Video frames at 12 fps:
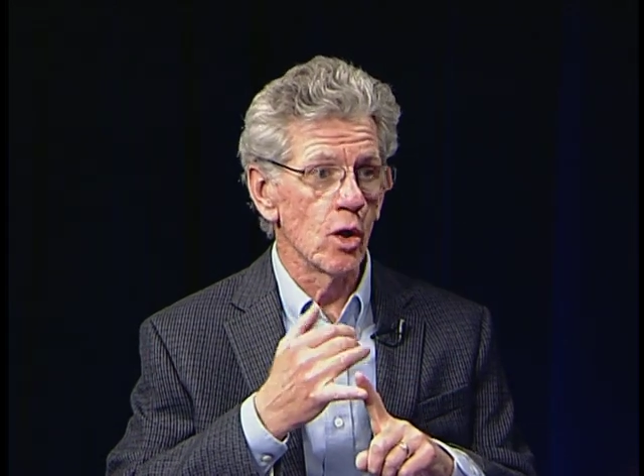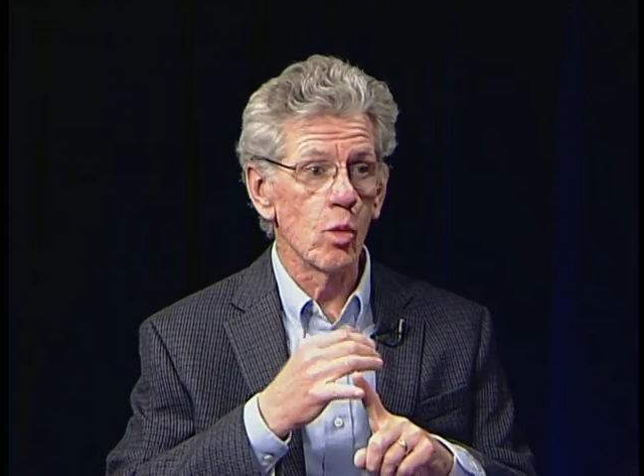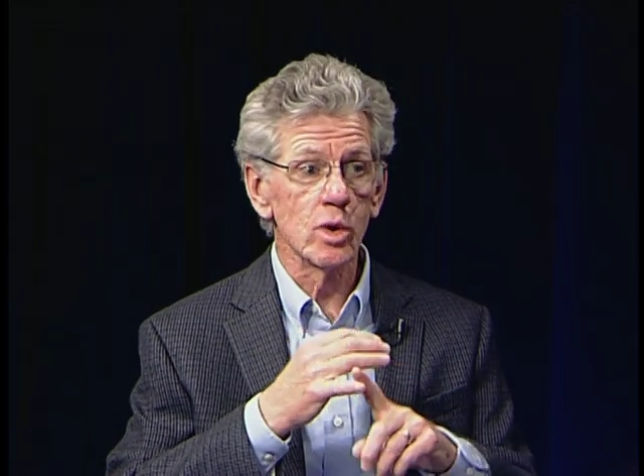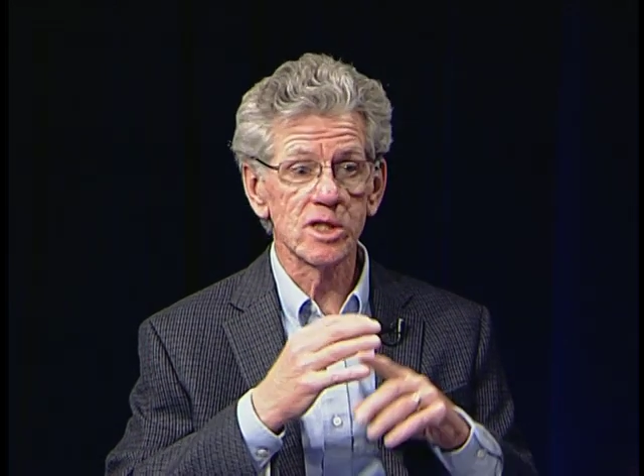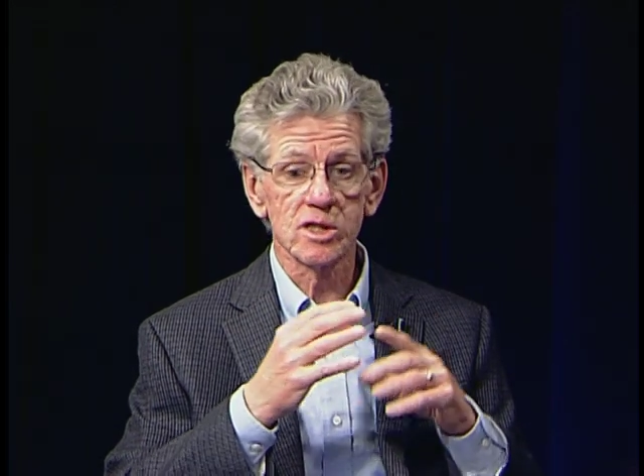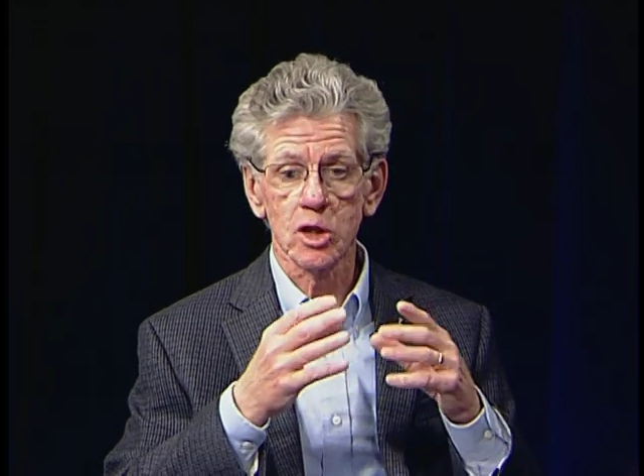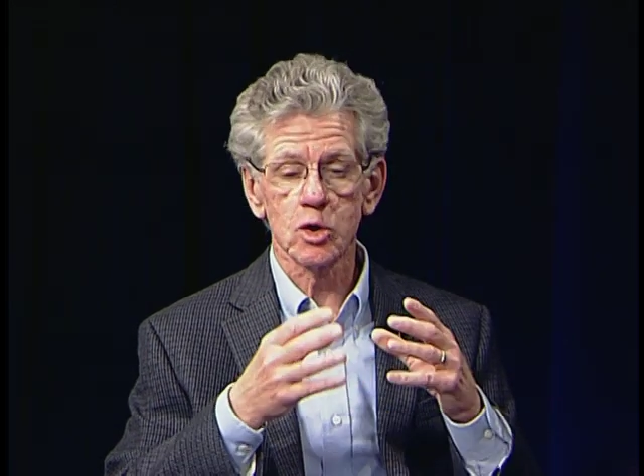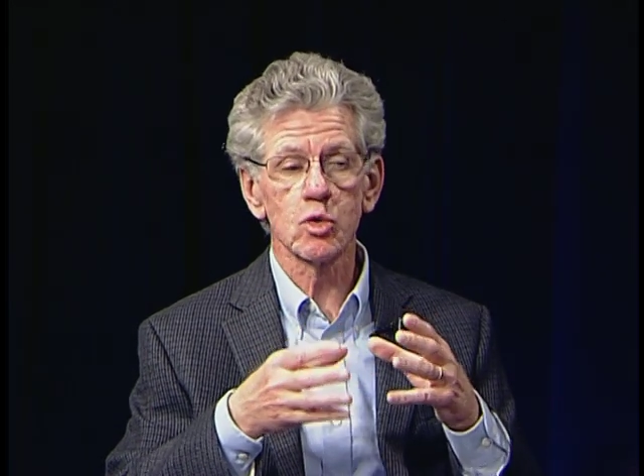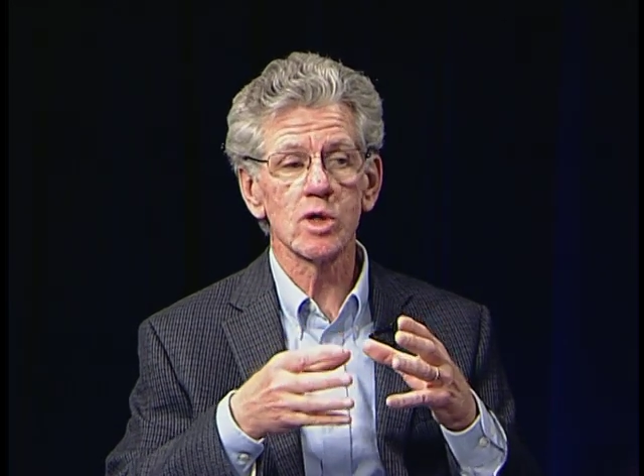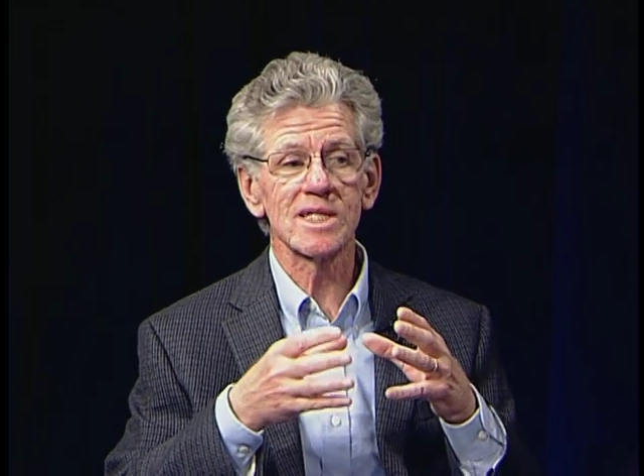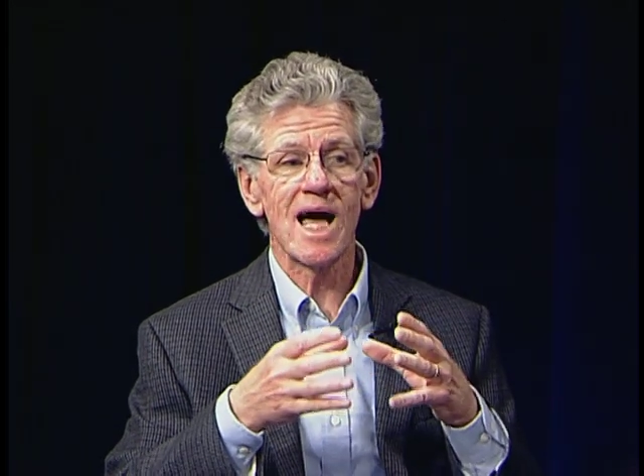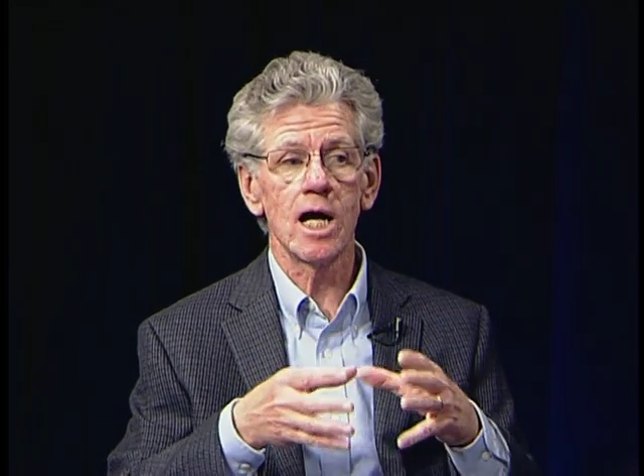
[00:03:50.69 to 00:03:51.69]
which is a
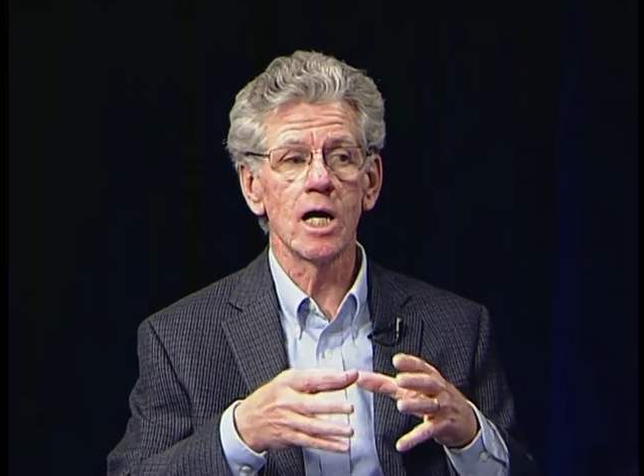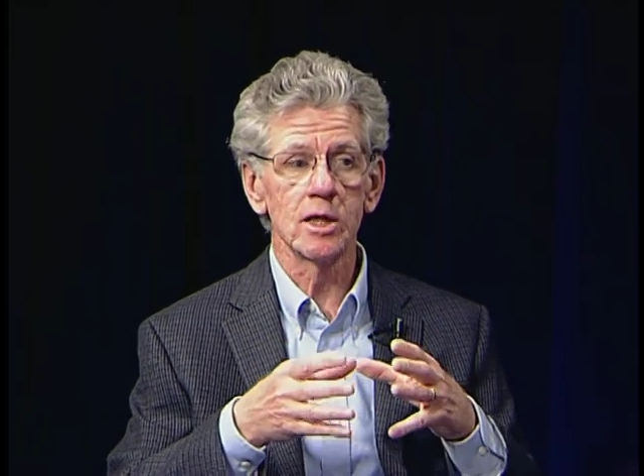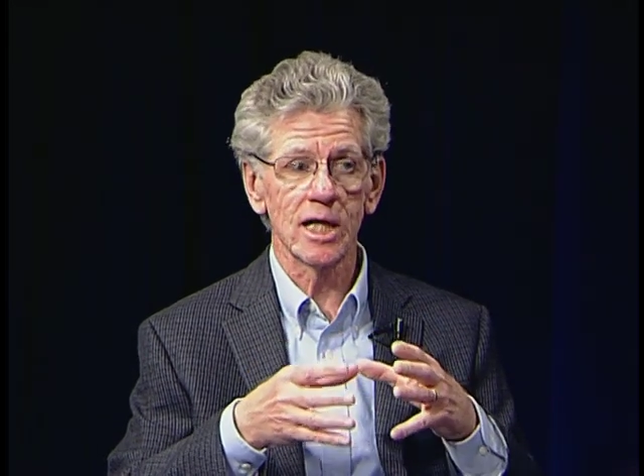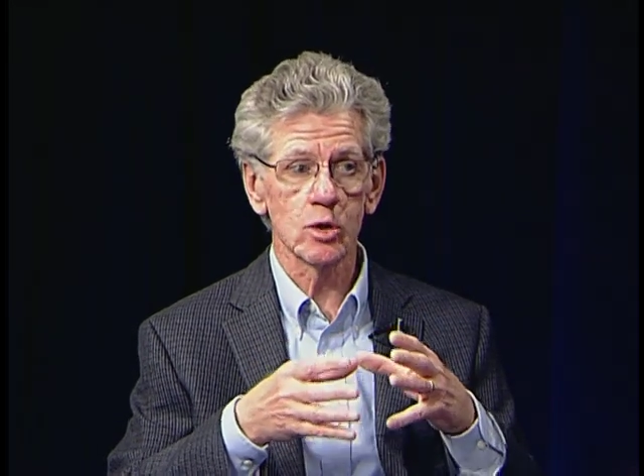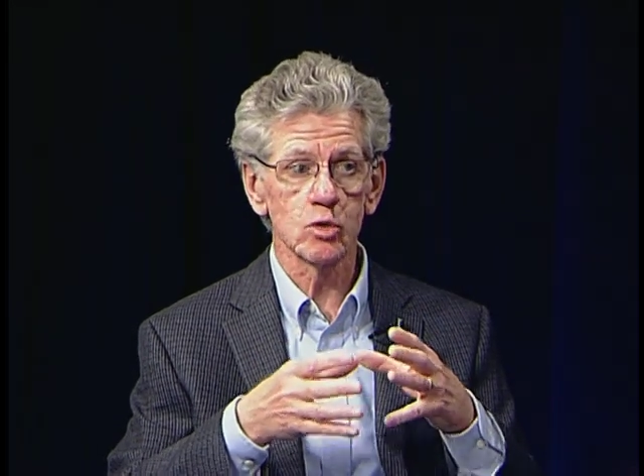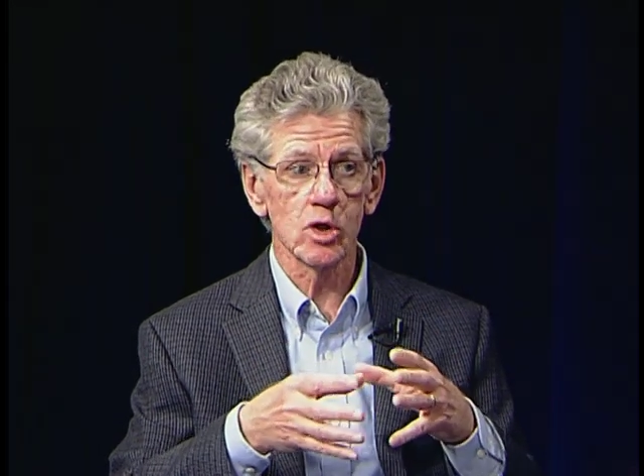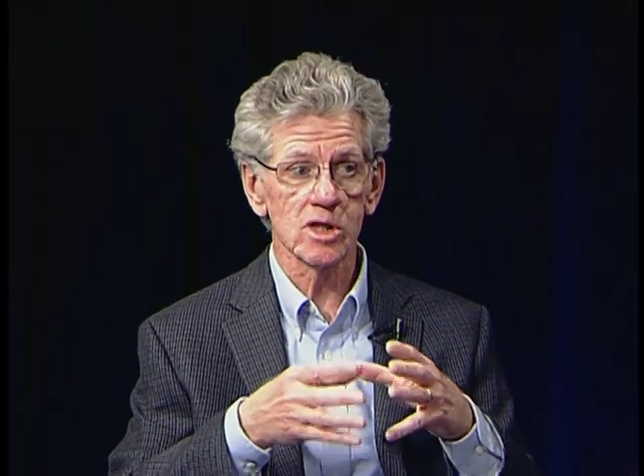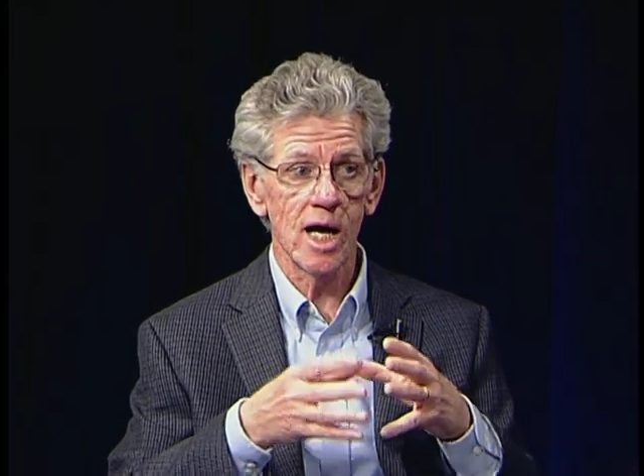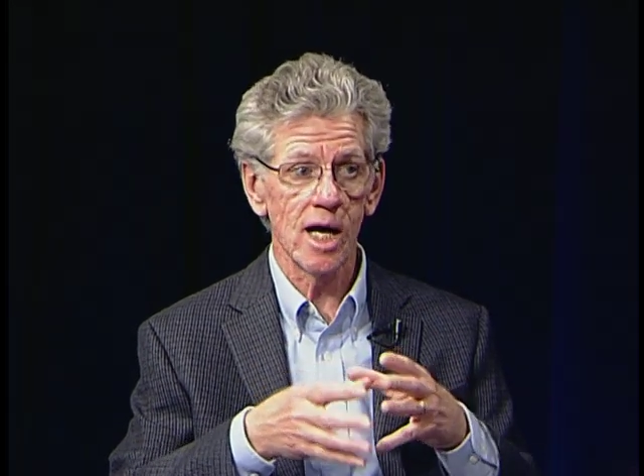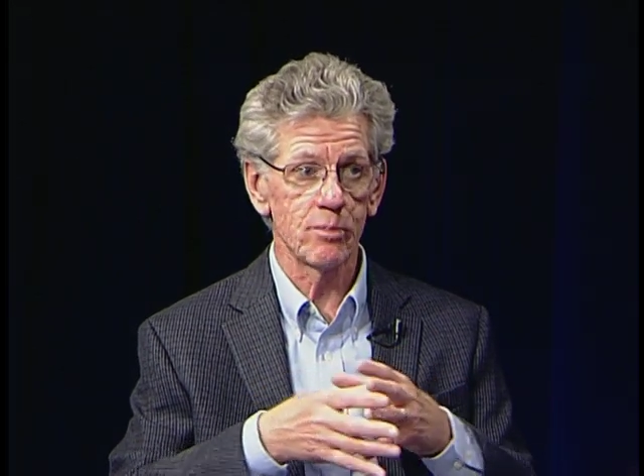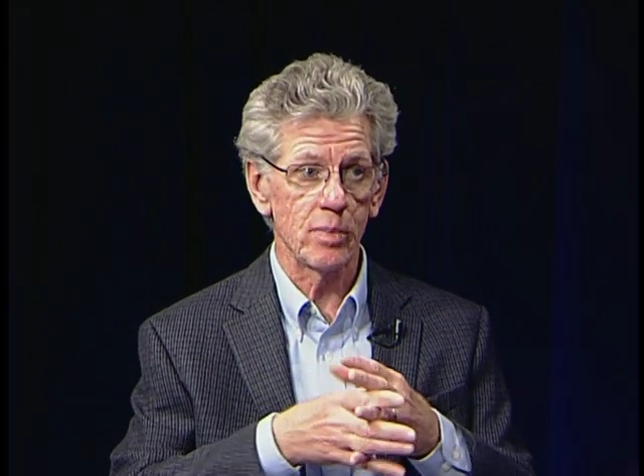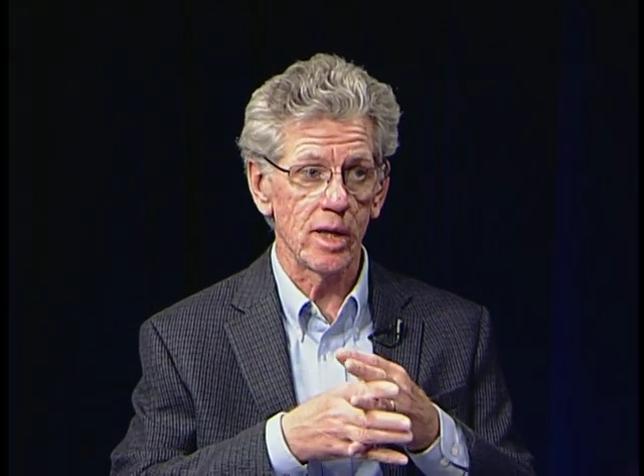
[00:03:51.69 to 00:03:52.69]
lacrosse
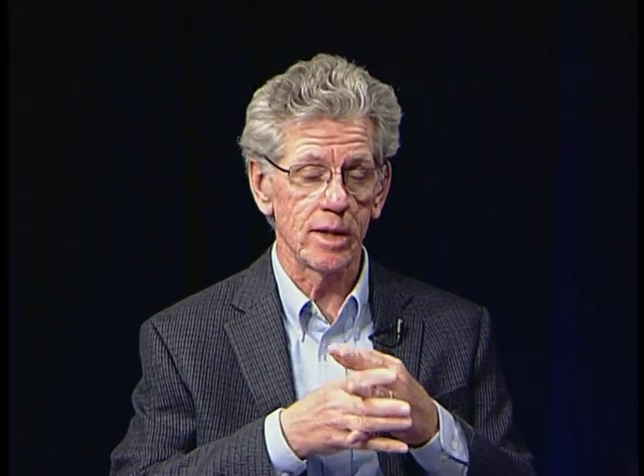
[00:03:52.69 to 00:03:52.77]
hotbed.